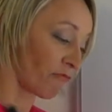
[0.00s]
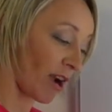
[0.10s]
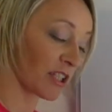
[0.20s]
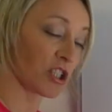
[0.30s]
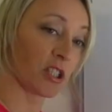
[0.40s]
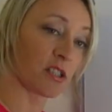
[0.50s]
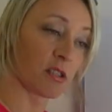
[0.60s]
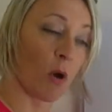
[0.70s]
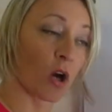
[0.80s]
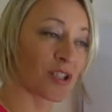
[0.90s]
radishes,
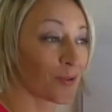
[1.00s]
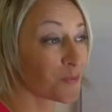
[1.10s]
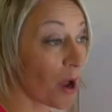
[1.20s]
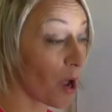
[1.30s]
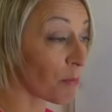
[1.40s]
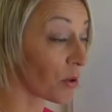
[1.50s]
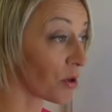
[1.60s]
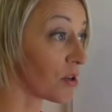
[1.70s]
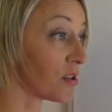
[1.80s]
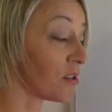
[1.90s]
tomatoes,
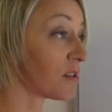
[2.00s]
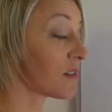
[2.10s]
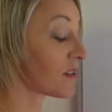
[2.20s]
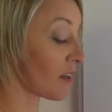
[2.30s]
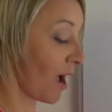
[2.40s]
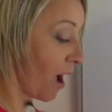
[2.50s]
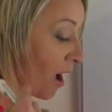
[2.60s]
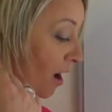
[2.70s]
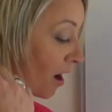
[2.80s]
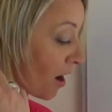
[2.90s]
peppers,
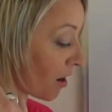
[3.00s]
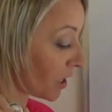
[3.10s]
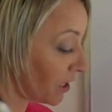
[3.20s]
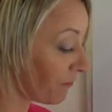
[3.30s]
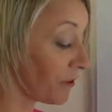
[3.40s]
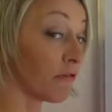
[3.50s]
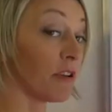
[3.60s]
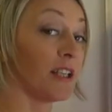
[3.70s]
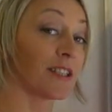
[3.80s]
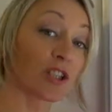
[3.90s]
leafy
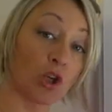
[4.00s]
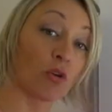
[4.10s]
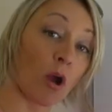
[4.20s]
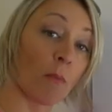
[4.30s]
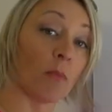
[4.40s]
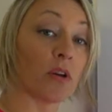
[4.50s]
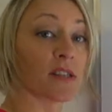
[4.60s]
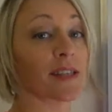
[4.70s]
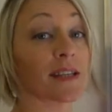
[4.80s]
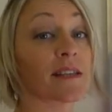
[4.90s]
greens,
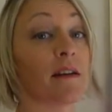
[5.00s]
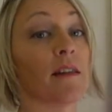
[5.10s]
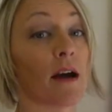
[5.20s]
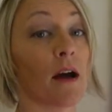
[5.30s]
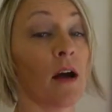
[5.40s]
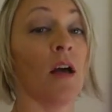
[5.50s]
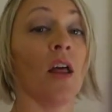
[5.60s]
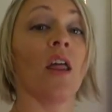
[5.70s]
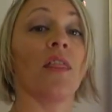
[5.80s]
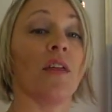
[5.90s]
cucumbers, things like that,
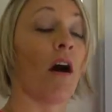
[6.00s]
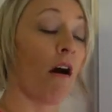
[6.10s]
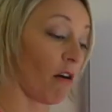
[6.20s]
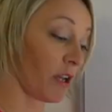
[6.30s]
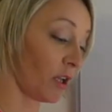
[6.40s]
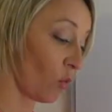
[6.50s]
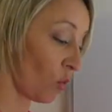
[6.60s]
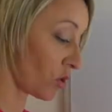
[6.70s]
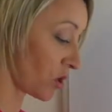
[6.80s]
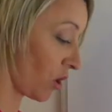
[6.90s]
that are high in a
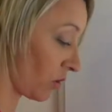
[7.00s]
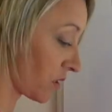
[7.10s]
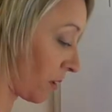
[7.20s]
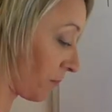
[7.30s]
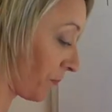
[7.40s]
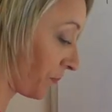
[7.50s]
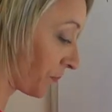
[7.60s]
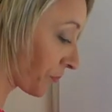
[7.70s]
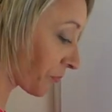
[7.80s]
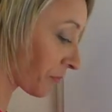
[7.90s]
water content.
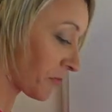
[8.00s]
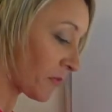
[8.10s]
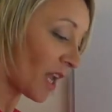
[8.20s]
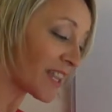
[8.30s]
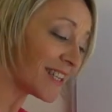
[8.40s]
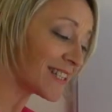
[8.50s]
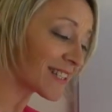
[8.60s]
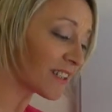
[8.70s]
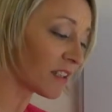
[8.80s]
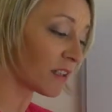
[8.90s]
And these
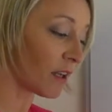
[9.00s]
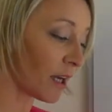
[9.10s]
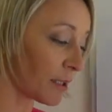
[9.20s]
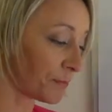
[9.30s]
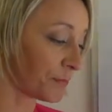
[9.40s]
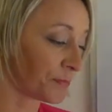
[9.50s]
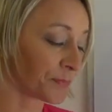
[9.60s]
are going to